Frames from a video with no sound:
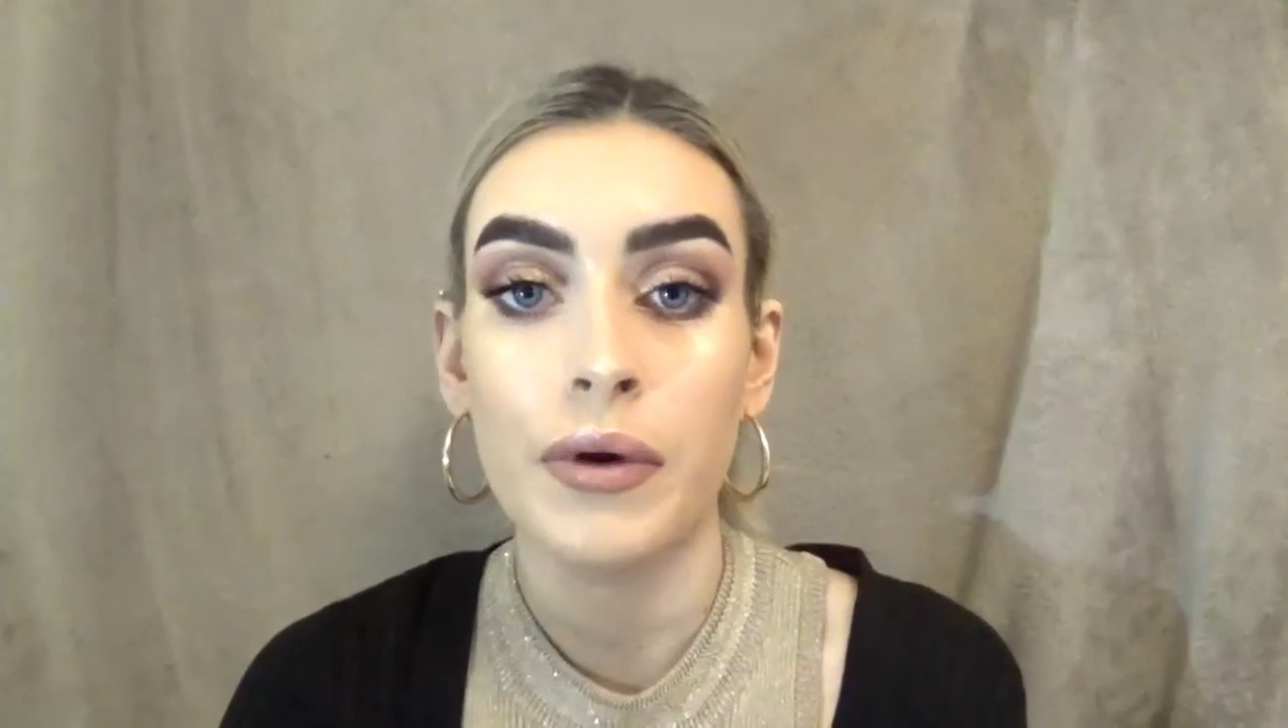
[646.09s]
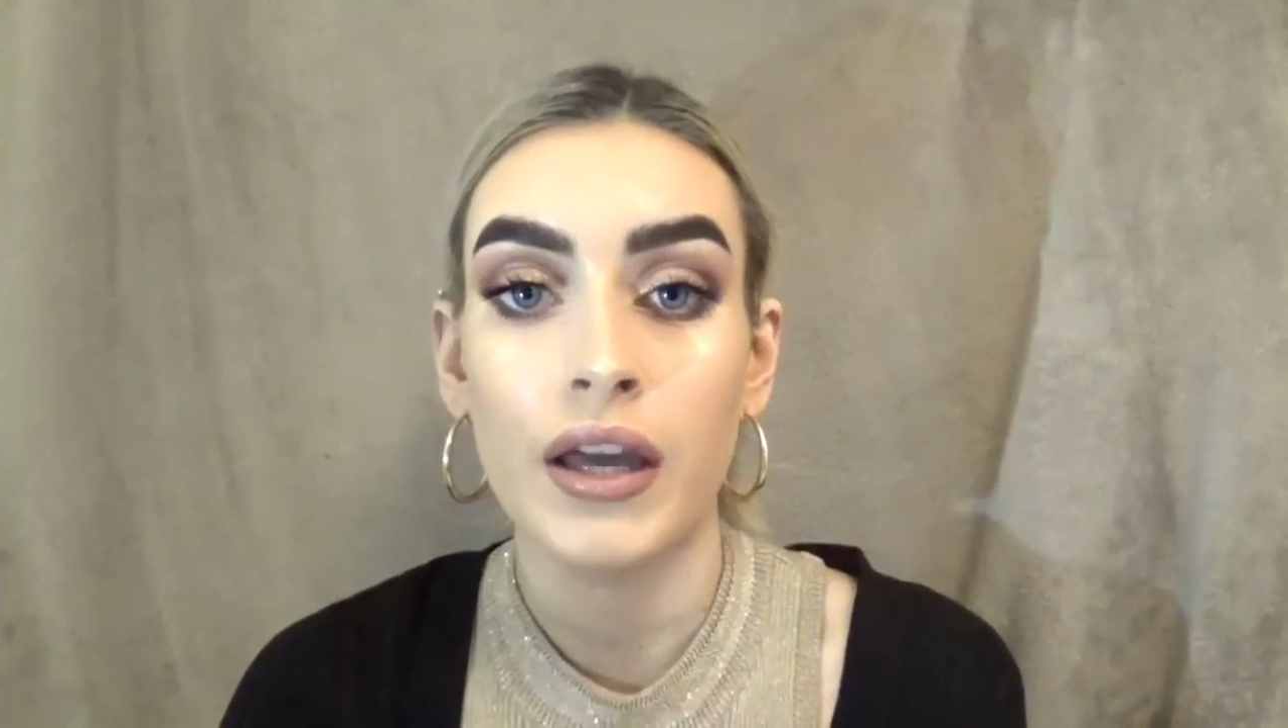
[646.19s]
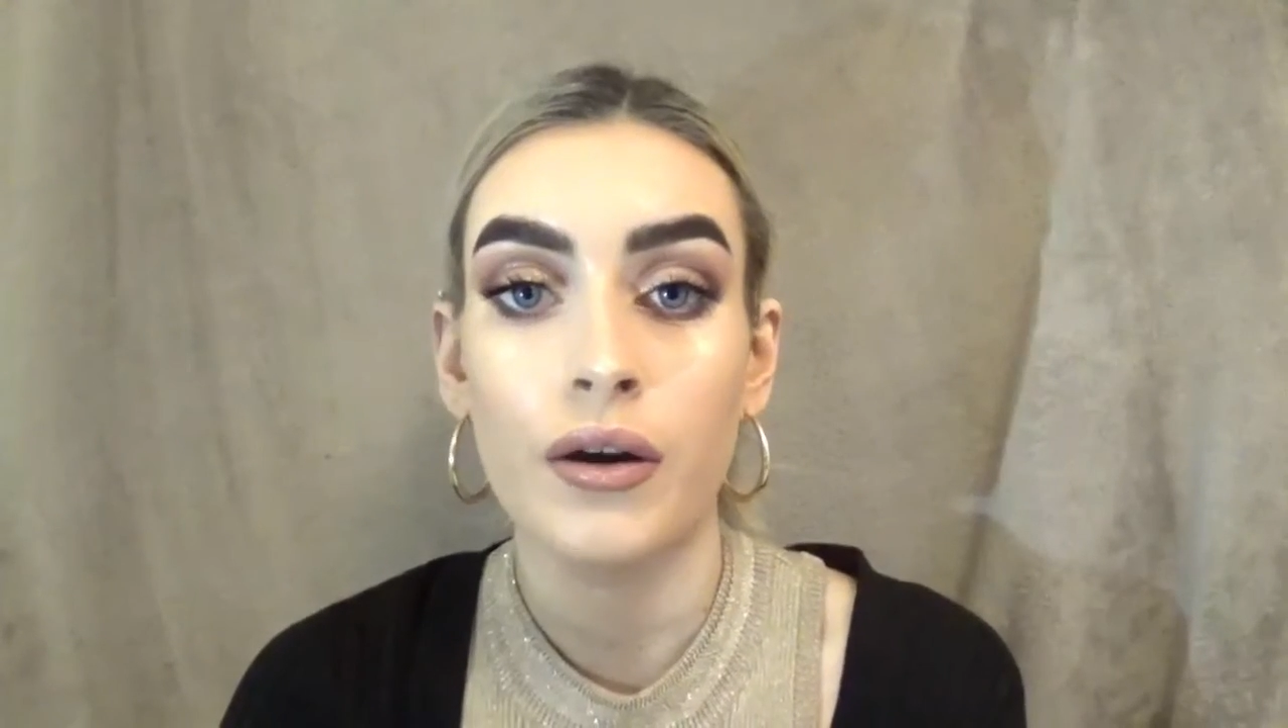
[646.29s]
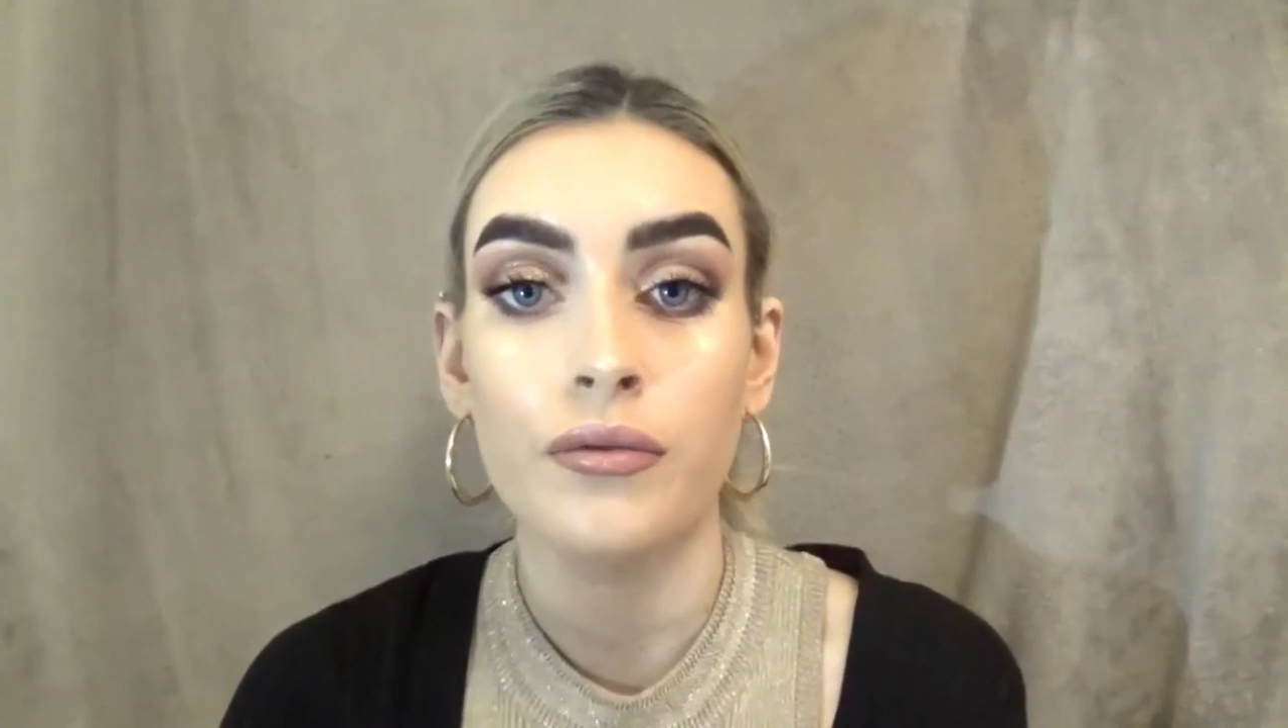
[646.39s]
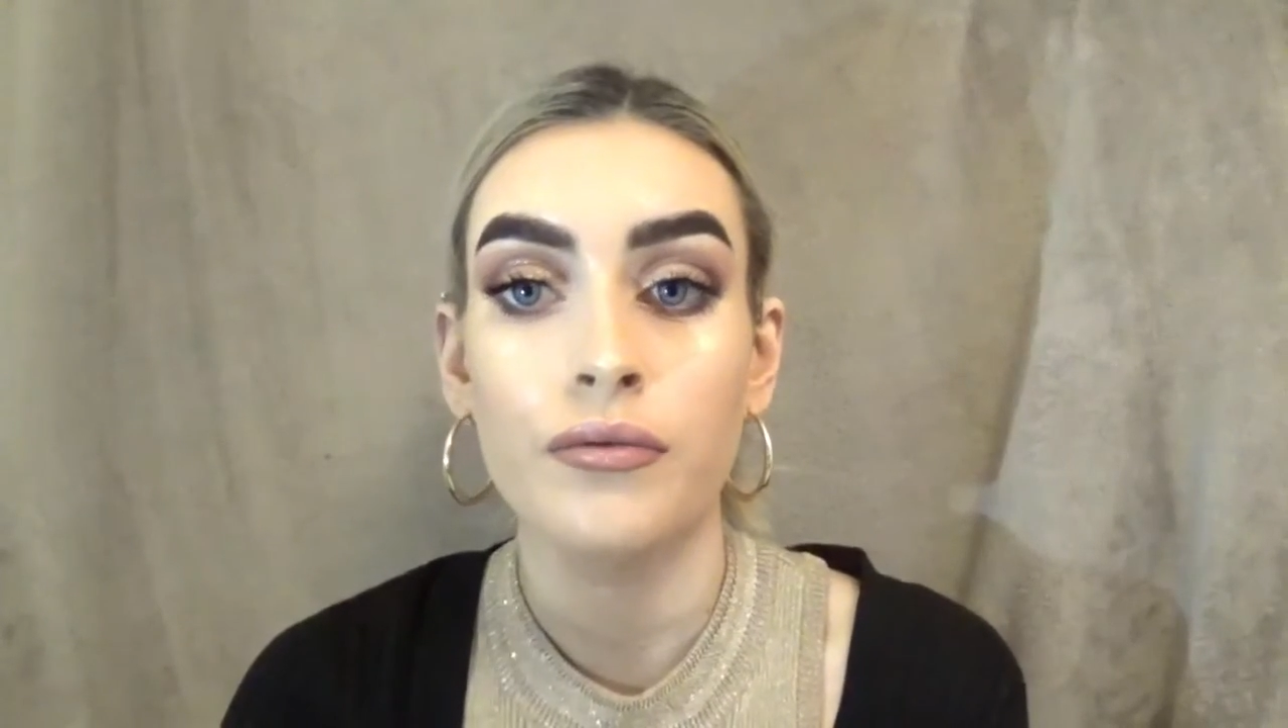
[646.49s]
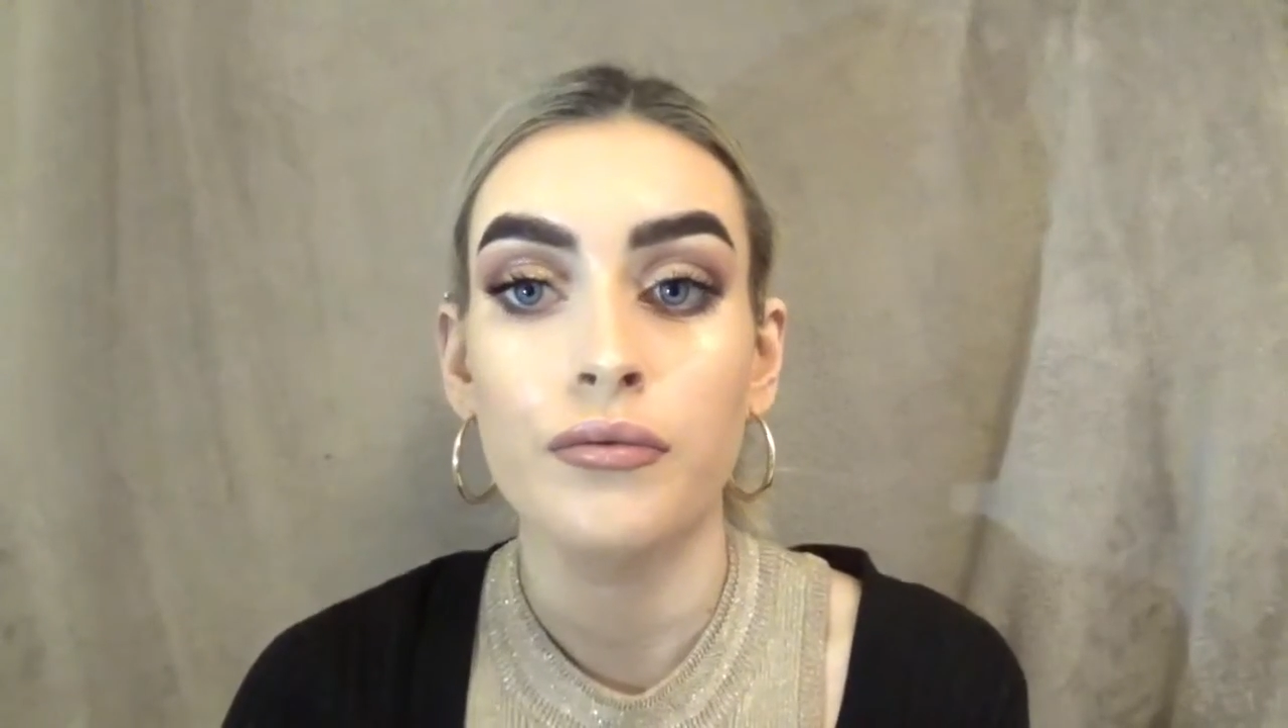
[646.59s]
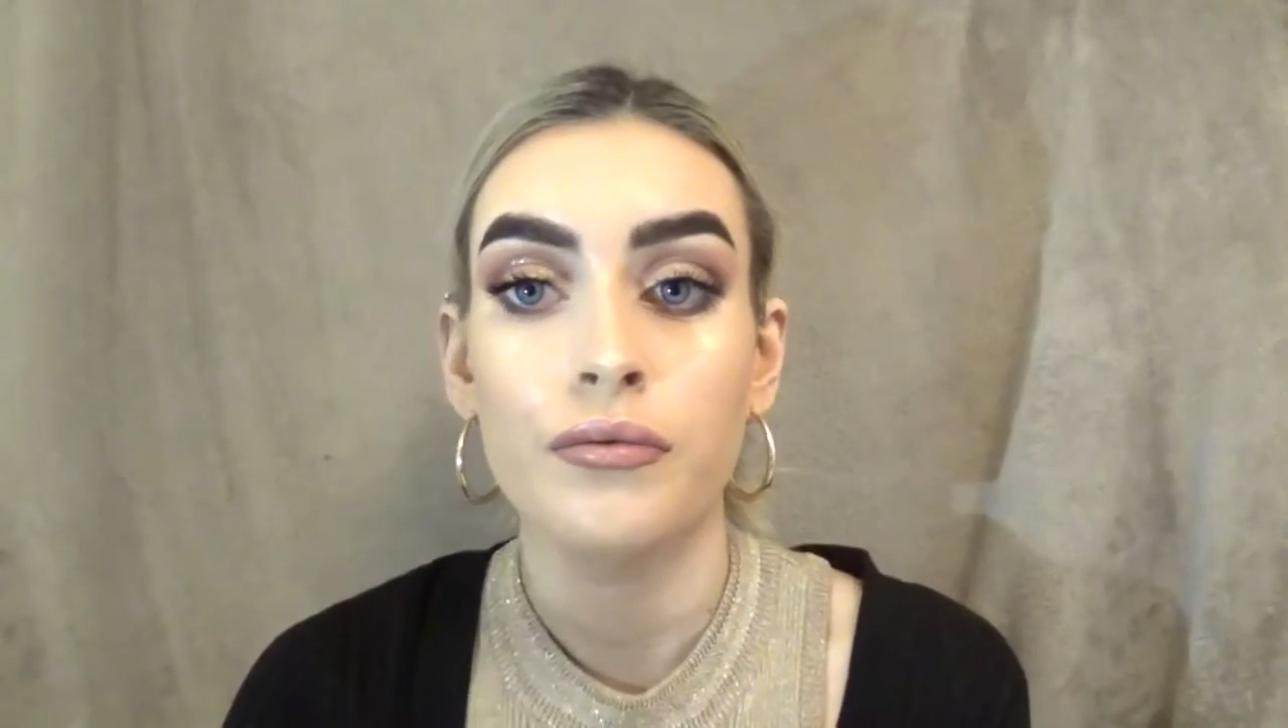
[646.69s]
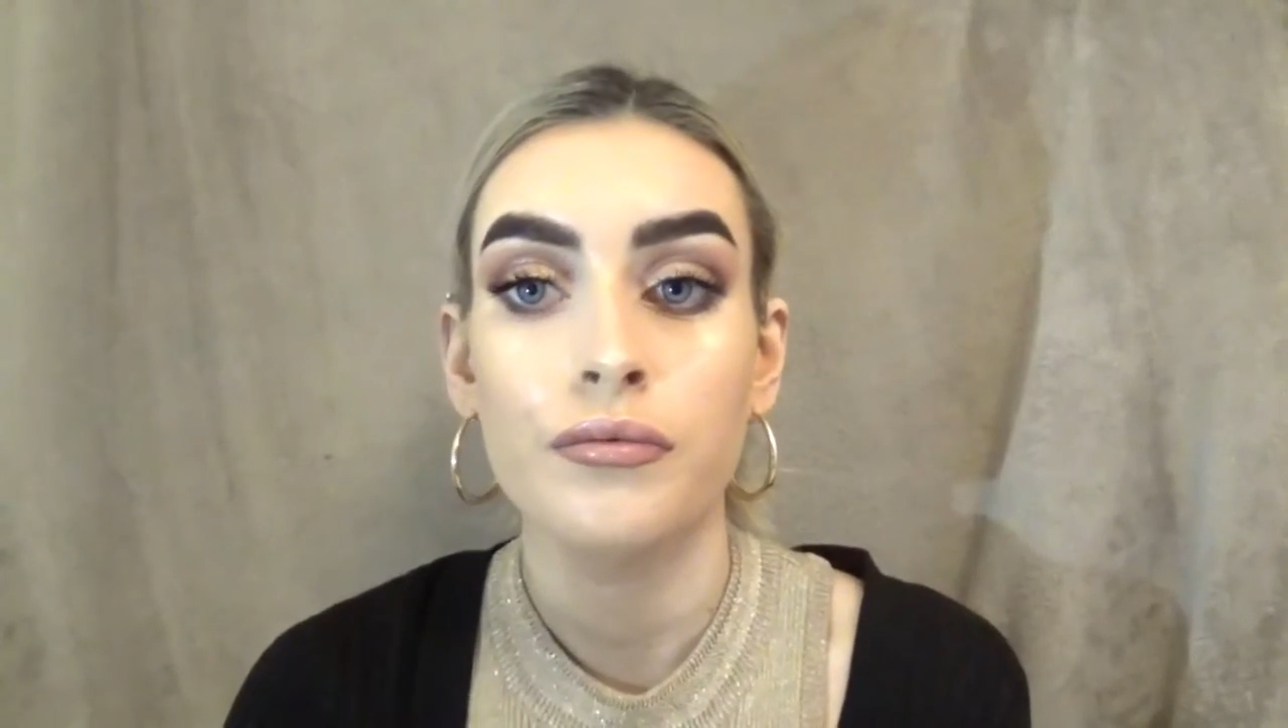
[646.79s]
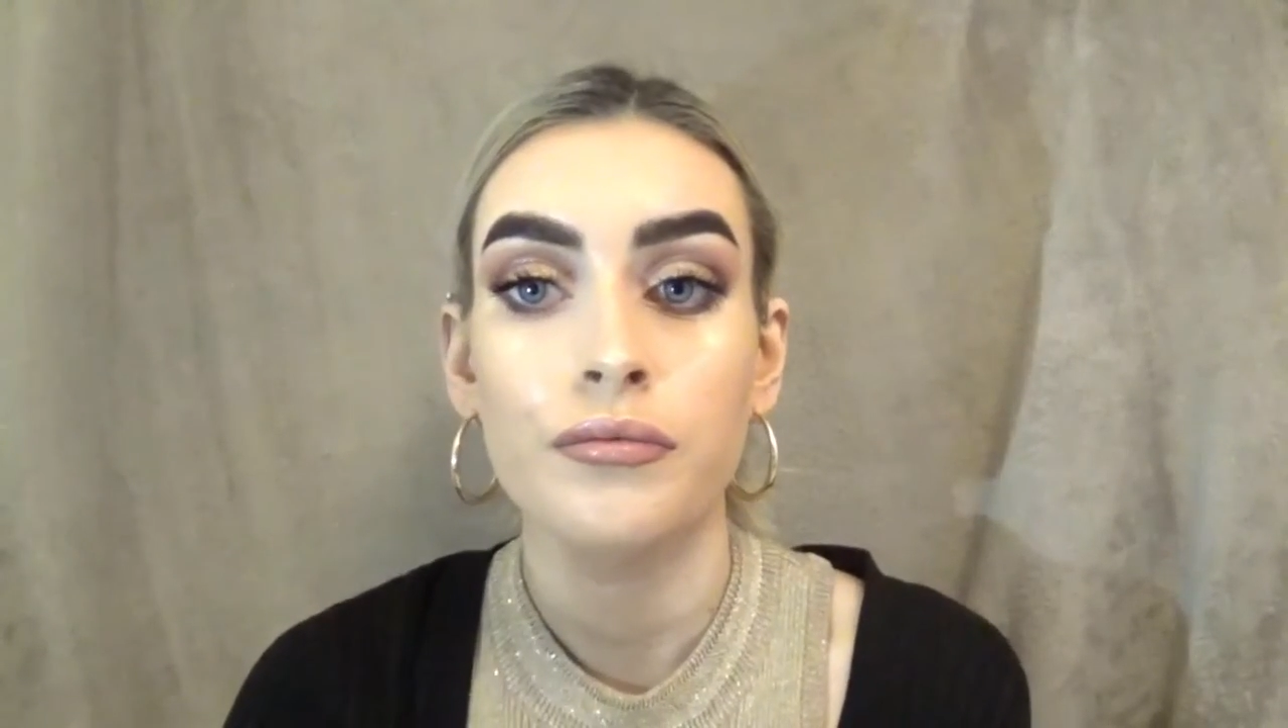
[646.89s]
my own